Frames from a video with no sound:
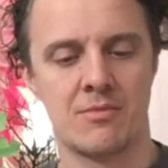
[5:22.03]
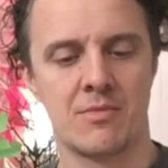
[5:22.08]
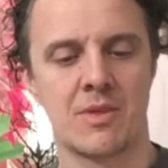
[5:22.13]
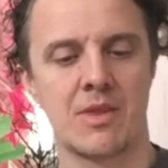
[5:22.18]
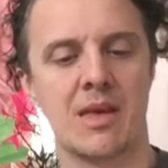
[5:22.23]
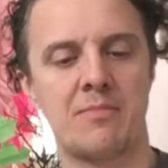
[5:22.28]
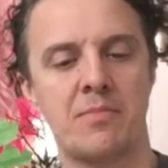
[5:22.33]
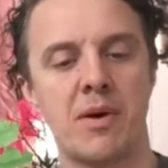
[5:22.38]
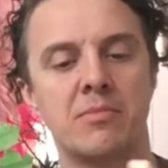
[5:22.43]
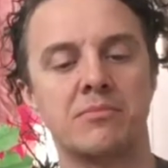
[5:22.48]

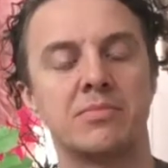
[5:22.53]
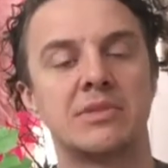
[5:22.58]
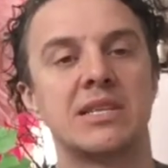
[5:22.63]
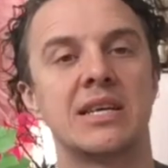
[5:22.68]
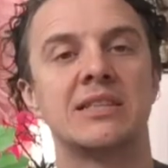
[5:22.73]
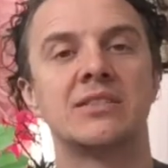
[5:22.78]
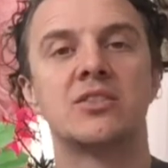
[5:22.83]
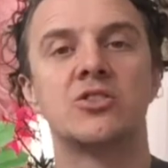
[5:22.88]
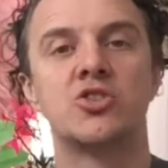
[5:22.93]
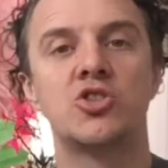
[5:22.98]
They bumped
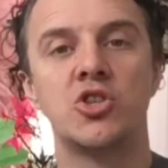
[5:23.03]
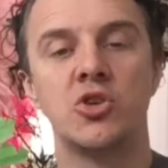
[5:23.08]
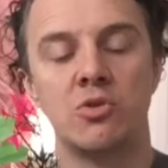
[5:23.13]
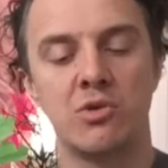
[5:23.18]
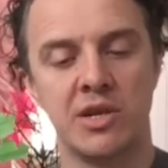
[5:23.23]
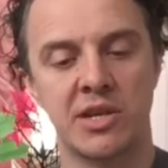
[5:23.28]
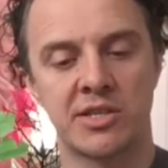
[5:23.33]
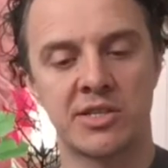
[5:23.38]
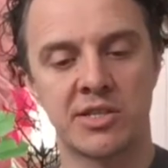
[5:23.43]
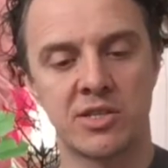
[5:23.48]
into
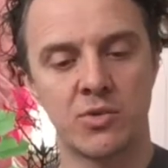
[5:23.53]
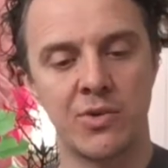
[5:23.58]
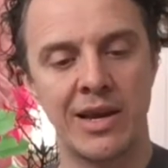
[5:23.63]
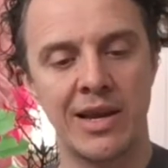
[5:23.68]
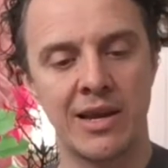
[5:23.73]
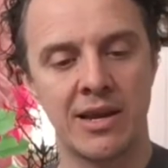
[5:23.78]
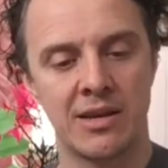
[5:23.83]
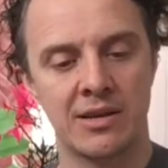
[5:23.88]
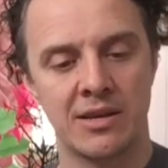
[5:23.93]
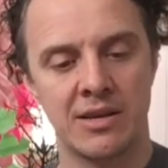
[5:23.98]
Julius
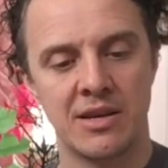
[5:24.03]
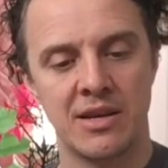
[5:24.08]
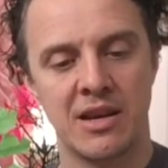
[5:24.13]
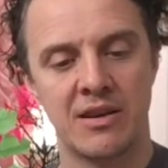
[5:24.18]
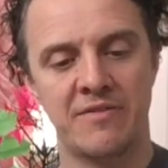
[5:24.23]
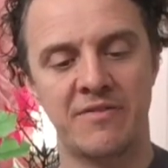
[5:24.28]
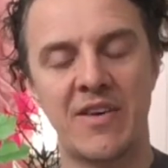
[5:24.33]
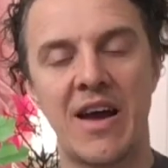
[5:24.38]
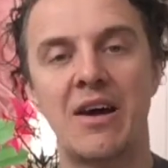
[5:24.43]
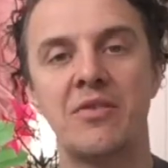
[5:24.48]
Squealer
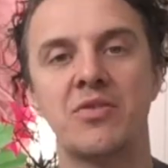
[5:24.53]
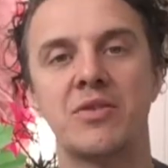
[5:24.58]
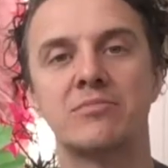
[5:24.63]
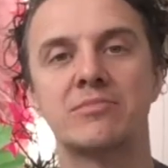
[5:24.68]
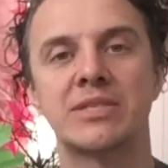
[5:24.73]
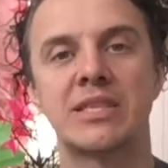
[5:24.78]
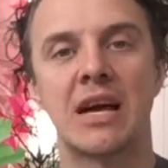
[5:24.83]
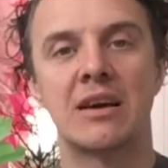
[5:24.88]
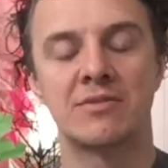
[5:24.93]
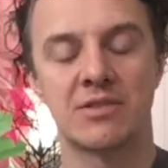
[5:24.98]
and found
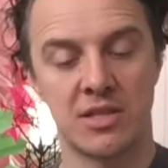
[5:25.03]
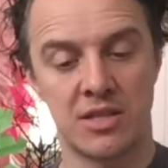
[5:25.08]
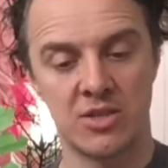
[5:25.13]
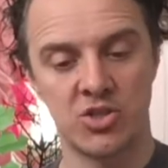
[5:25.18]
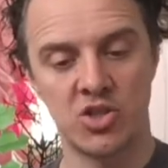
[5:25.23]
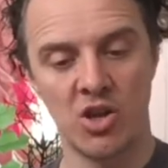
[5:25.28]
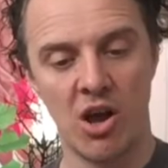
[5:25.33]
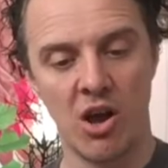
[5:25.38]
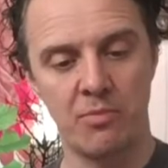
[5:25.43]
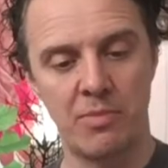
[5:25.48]
themselves at the
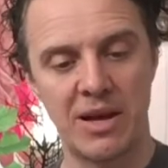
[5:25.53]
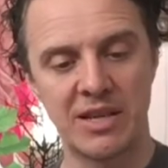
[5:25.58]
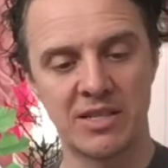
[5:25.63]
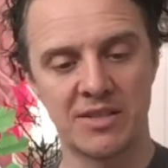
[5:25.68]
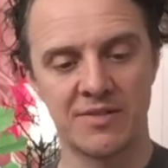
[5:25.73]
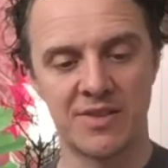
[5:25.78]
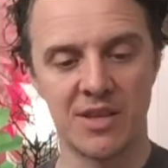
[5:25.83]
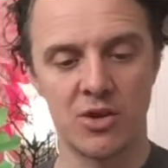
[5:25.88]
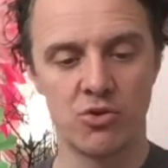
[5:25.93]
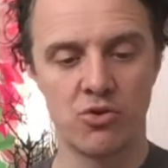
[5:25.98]
sharp end
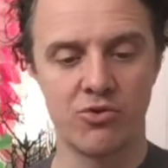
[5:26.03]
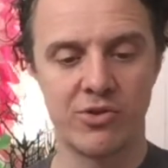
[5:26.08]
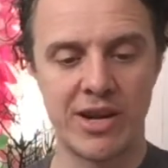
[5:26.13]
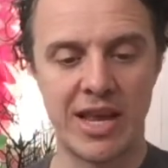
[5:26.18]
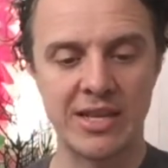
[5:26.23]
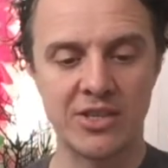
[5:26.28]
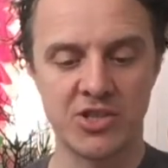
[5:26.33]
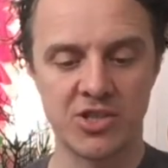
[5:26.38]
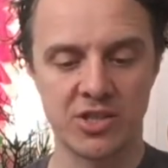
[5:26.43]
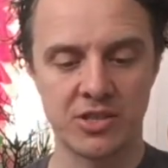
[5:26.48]
of the law in
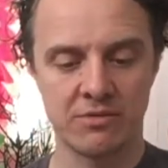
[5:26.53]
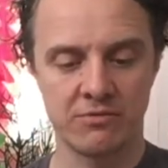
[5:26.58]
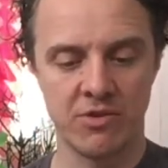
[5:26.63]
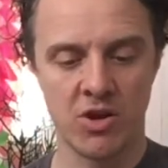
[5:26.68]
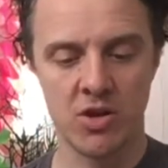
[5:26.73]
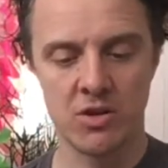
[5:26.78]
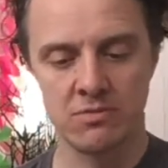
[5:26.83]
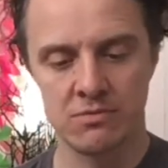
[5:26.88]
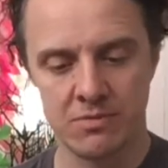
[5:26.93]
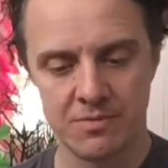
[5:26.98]
ancient
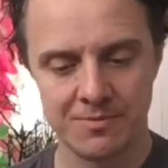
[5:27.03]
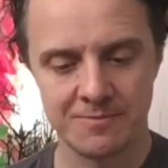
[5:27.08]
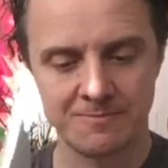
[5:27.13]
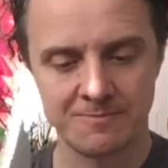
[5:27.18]
Rome.